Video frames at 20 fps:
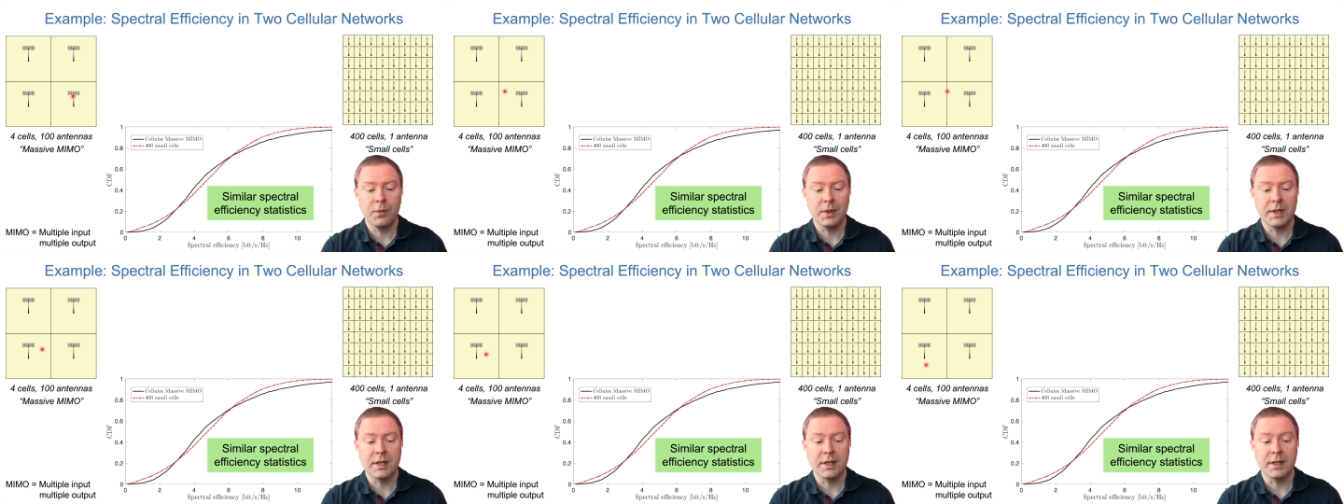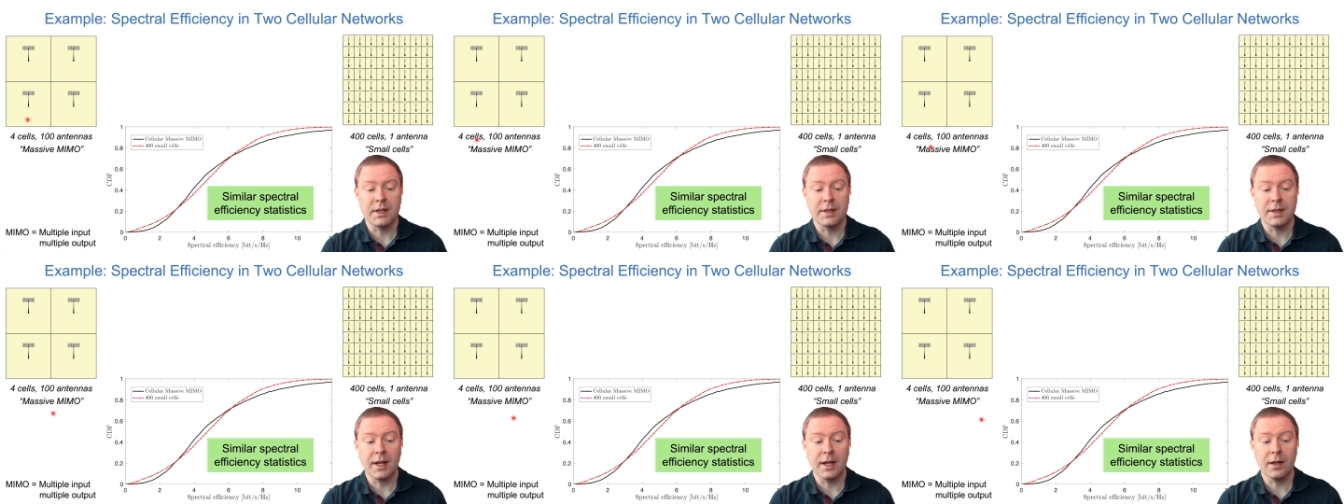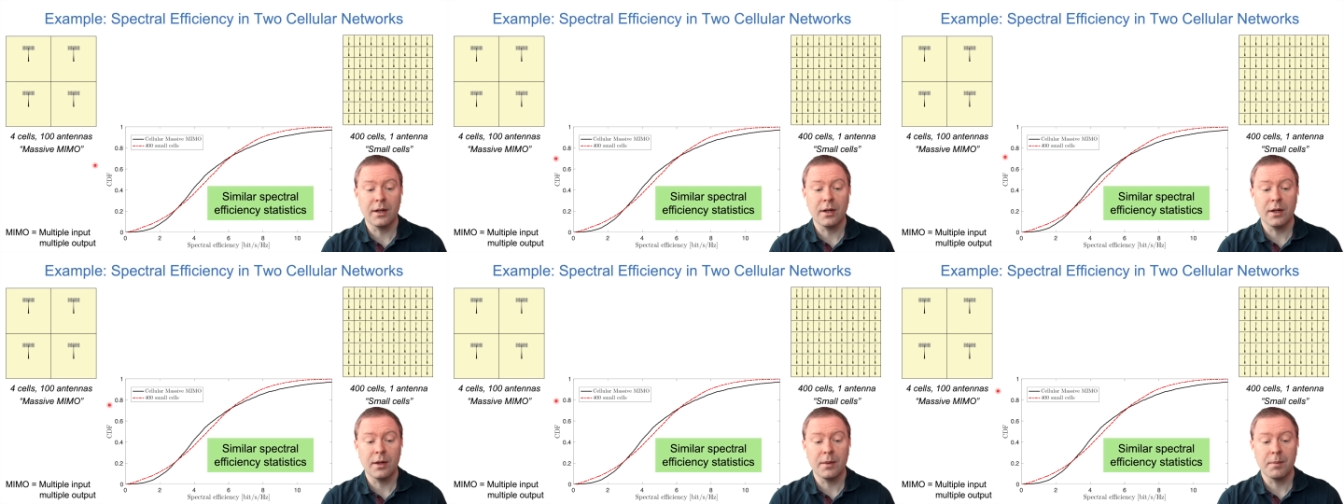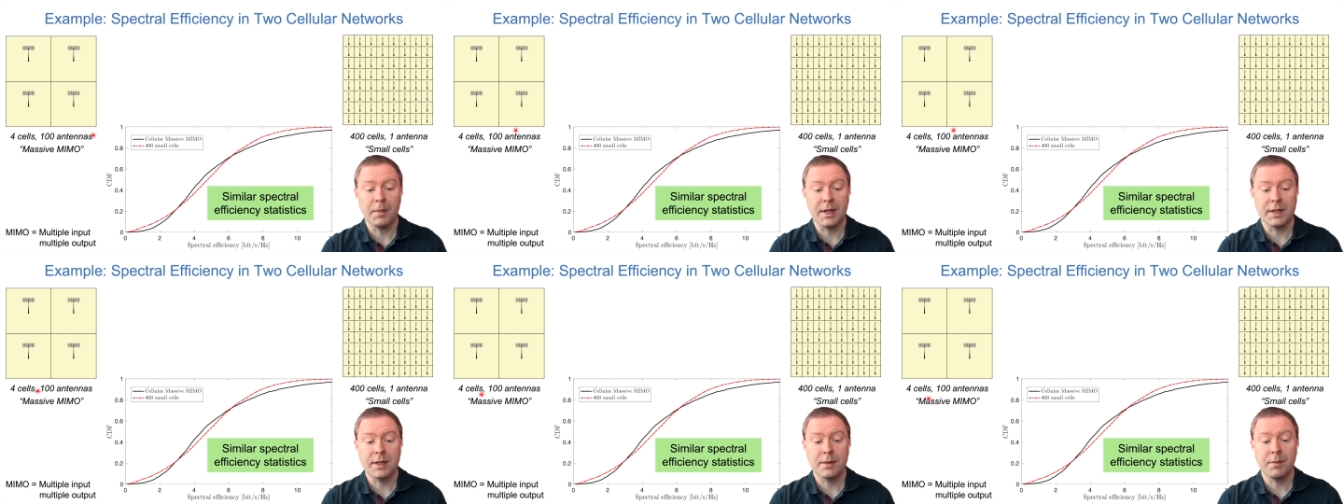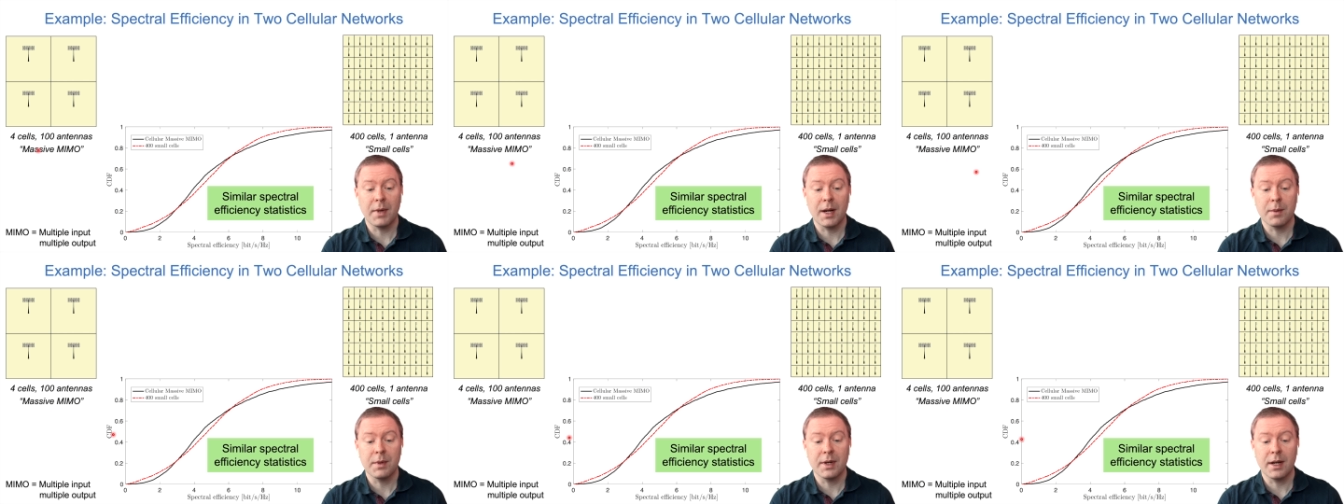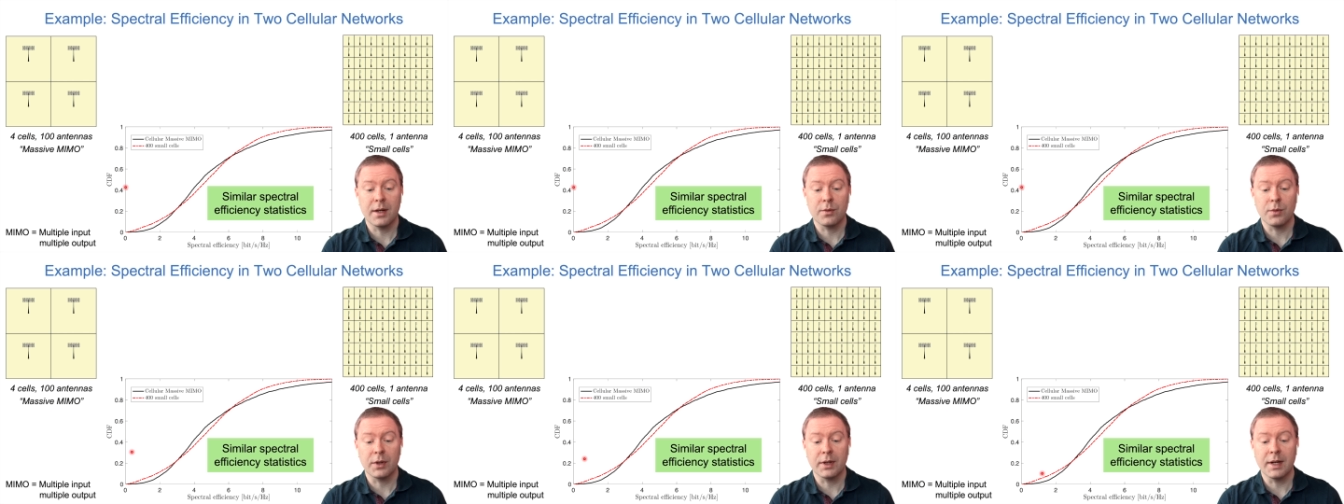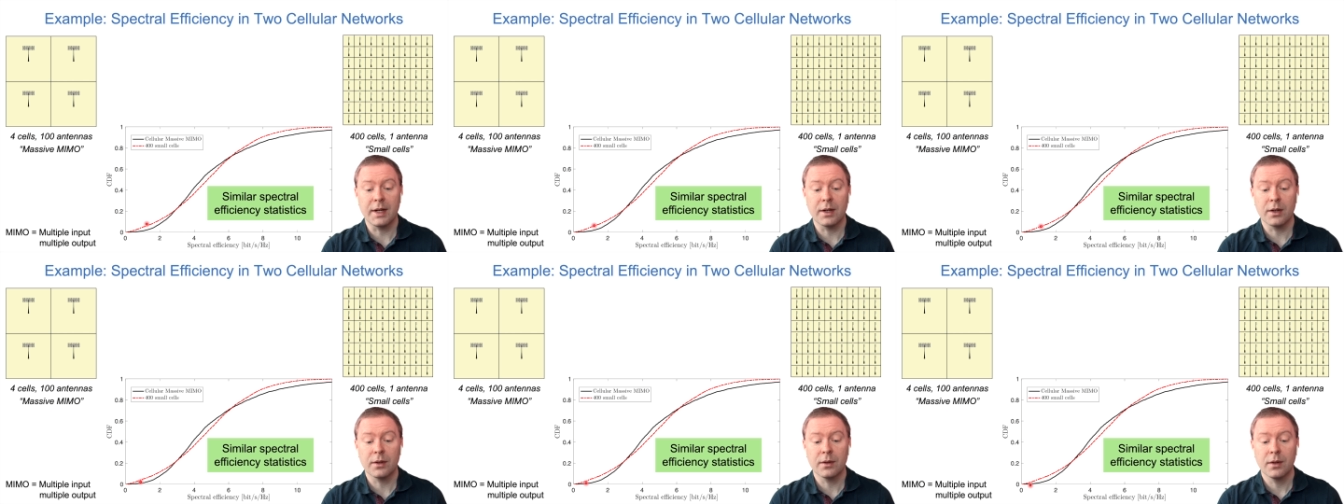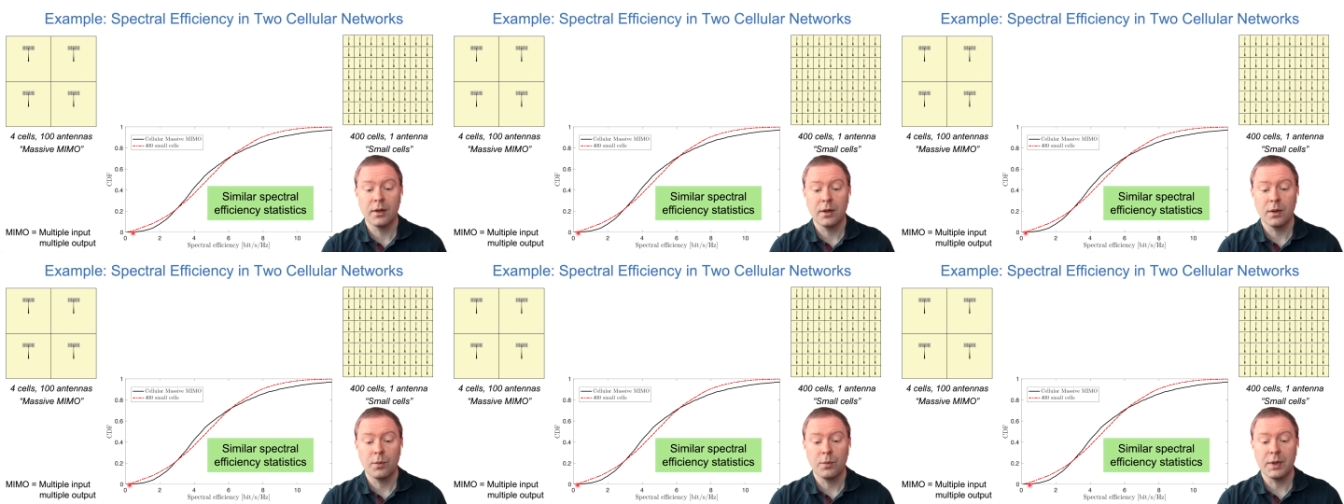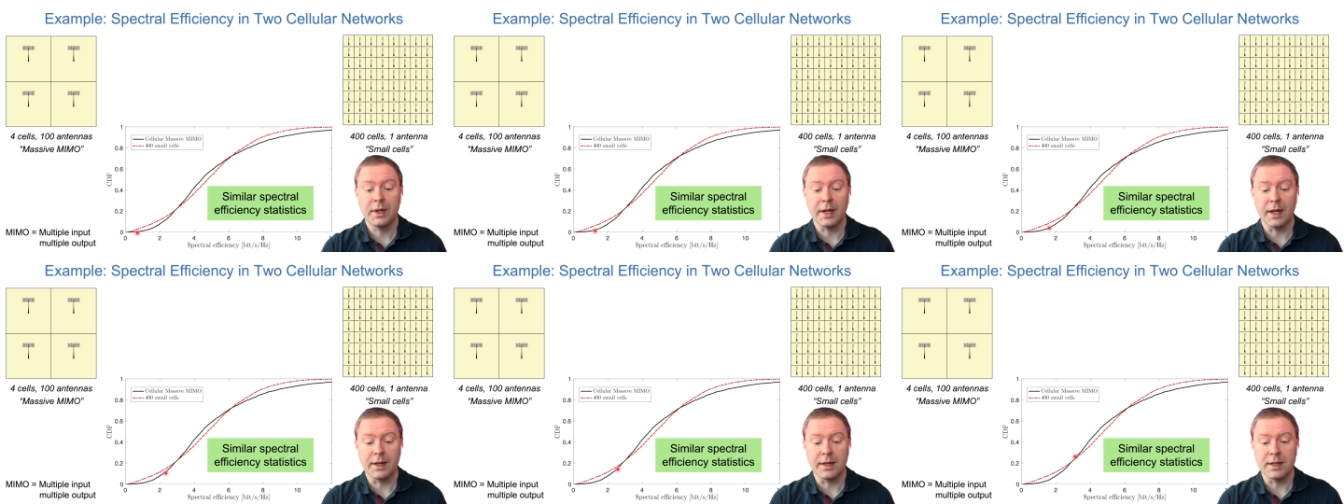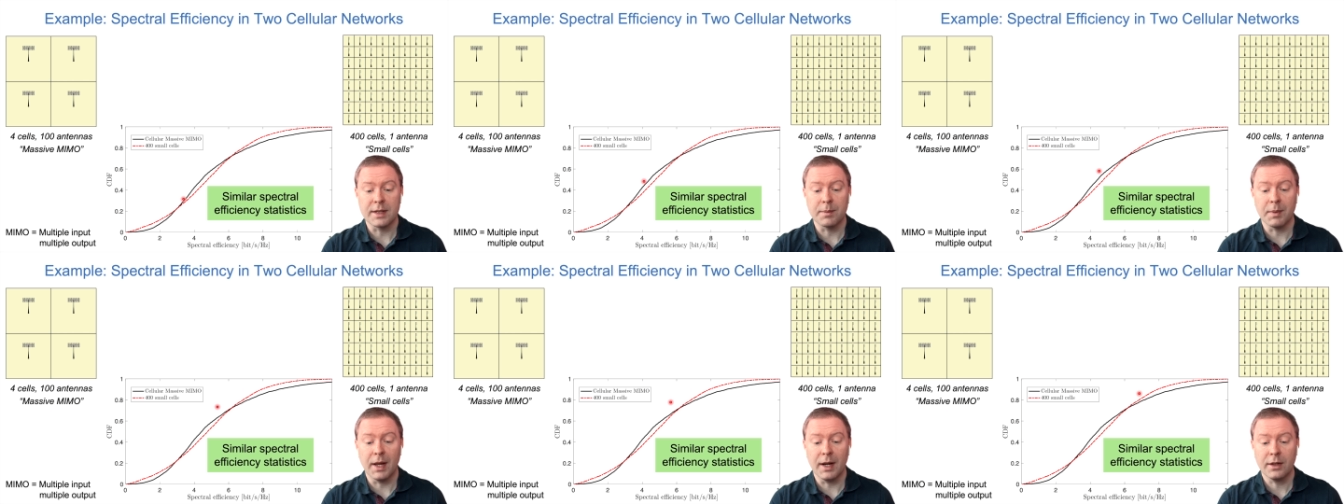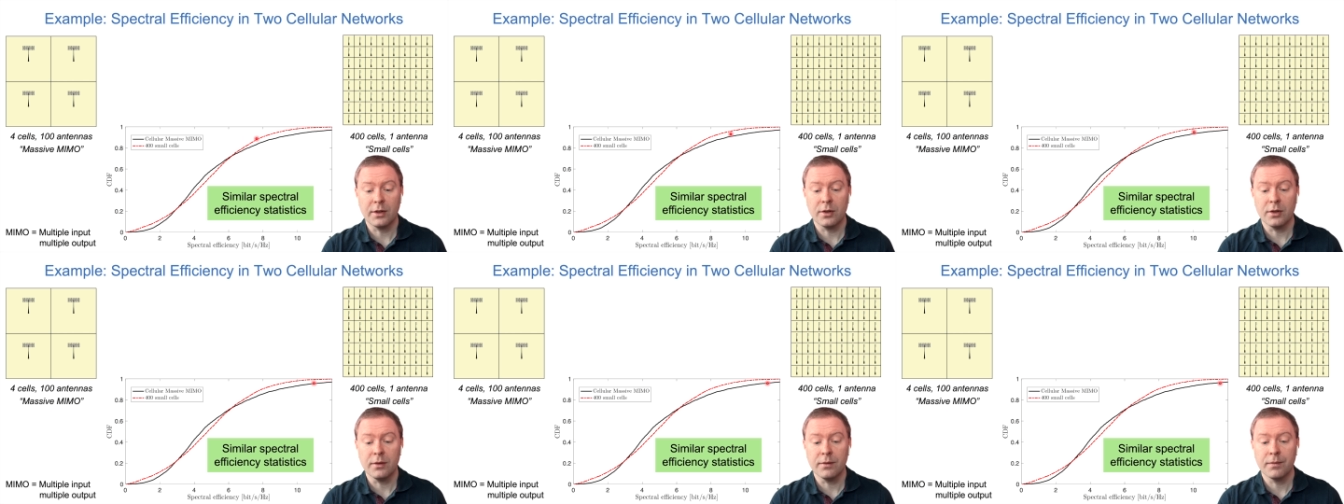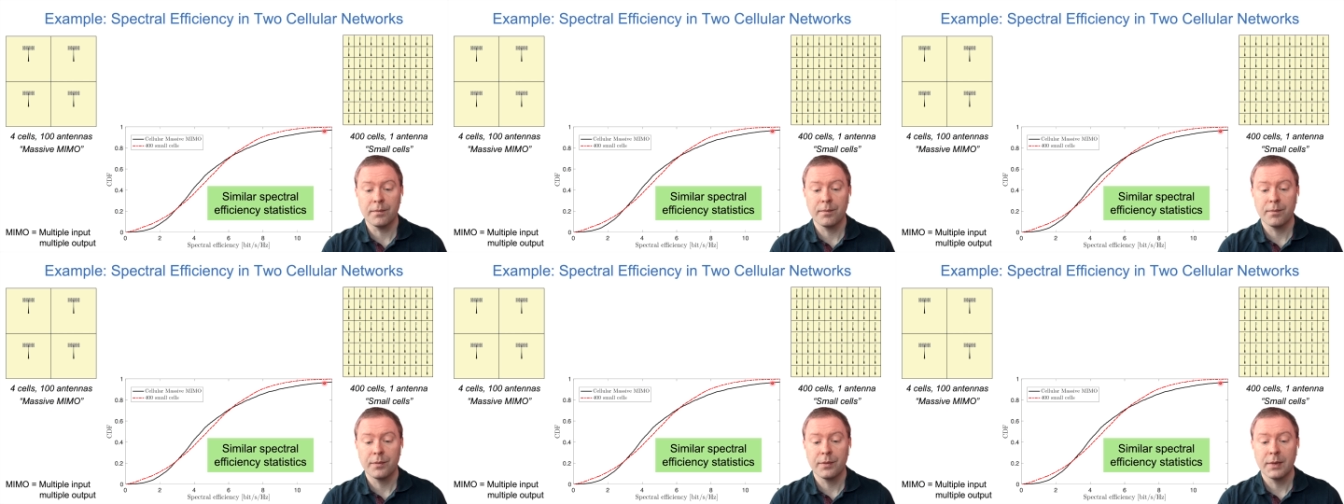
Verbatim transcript: which is a cellular massive MIMO network here, we get this black curve.